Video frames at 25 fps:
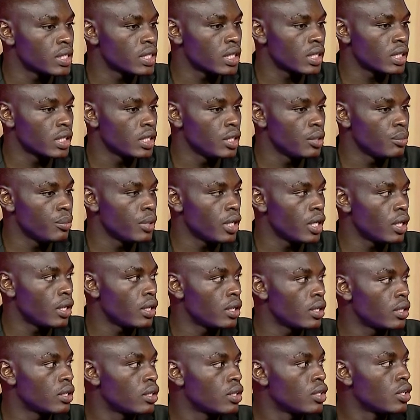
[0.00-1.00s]
us an
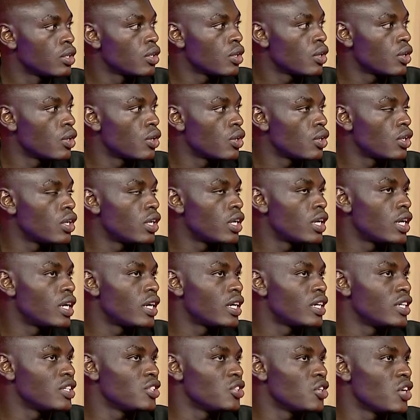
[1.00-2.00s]
email or
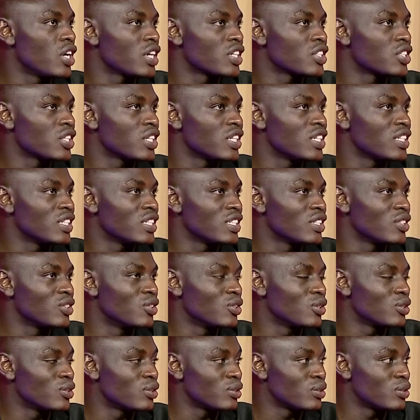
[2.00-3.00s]
uh, you actually
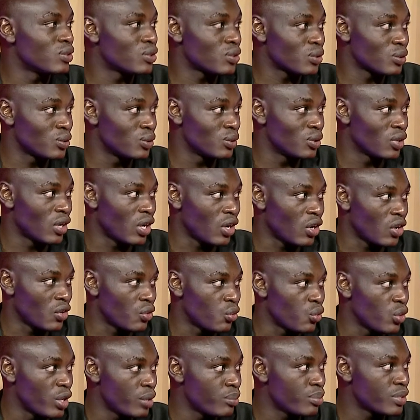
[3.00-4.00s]
go through
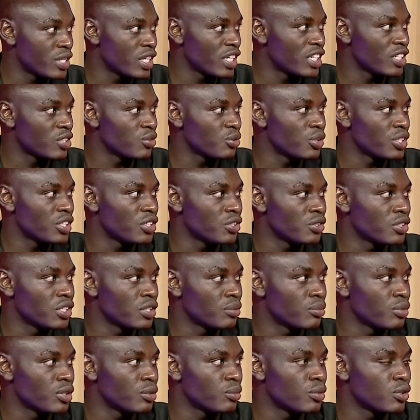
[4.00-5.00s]
our website where you
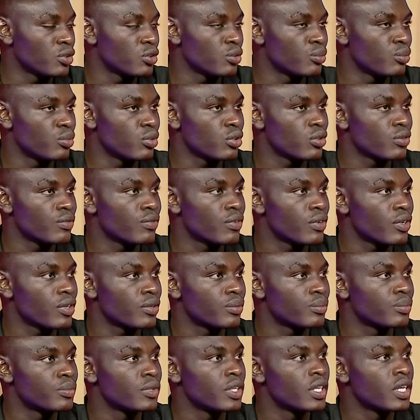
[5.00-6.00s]
can be able to book
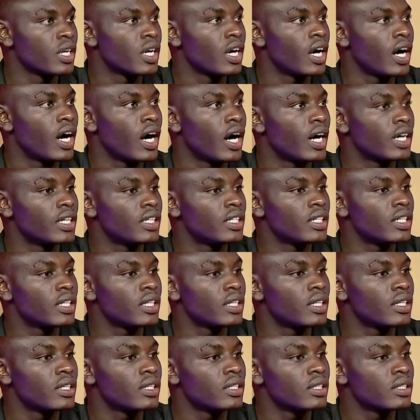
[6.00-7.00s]
from. And
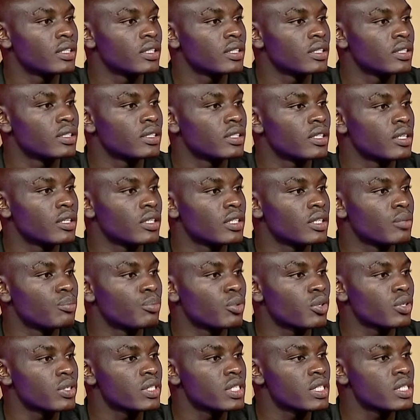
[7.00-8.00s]
uh, the, the
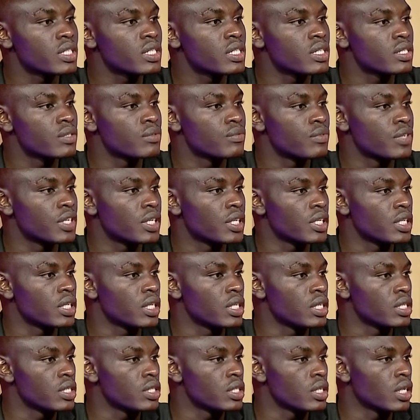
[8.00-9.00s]
process is very
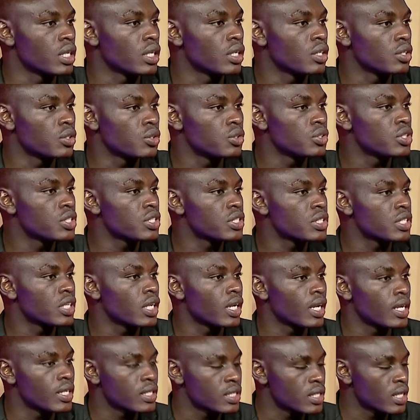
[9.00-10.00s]
easy. You just
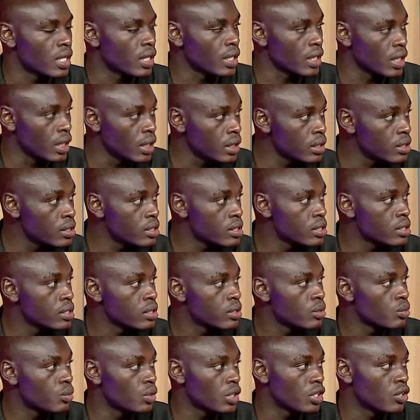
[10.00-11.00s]
tell us the dates,
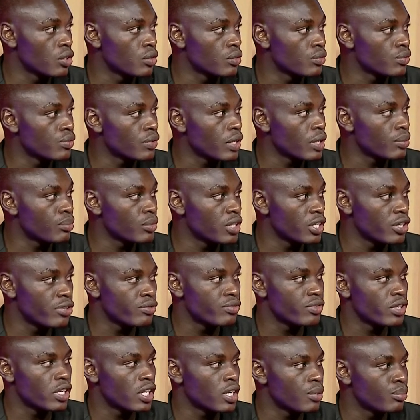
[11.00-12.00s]
mm-hmm. we confirm the
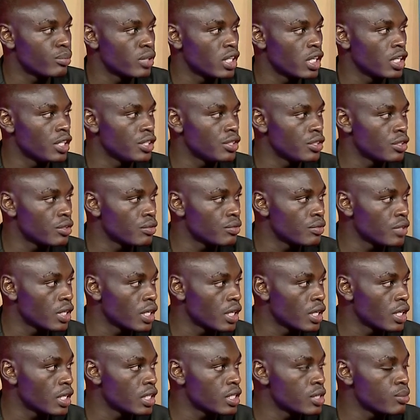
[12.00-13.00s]
availability of
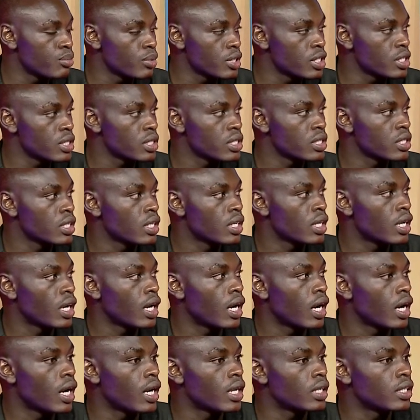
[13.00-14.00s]
the space
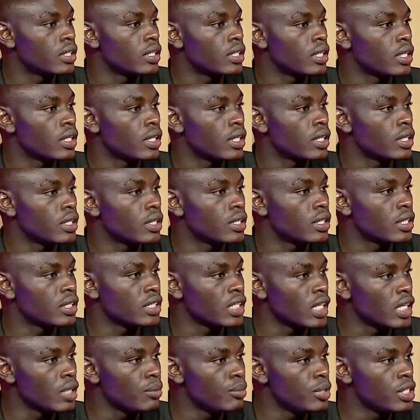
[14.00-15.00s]
mm-hmm. and uh, the
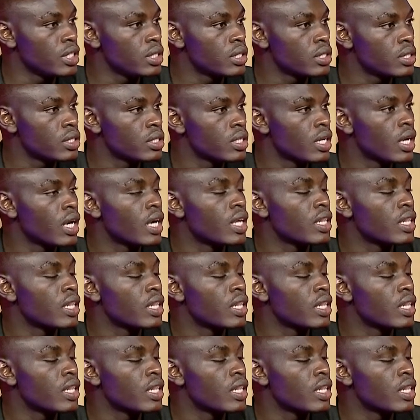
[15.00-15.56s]
timings,